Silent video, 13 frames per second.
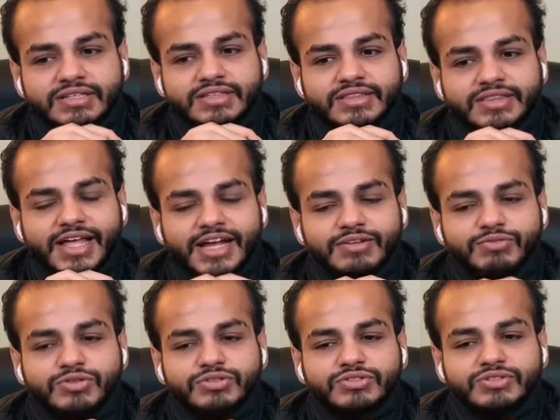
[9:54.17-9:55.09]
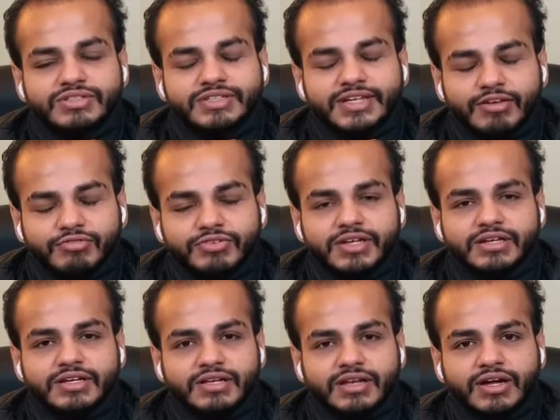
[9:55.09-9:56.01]
That would
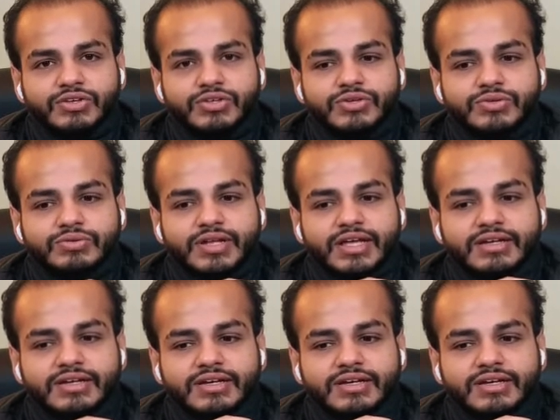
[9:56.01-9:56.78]
definitely allow you, like,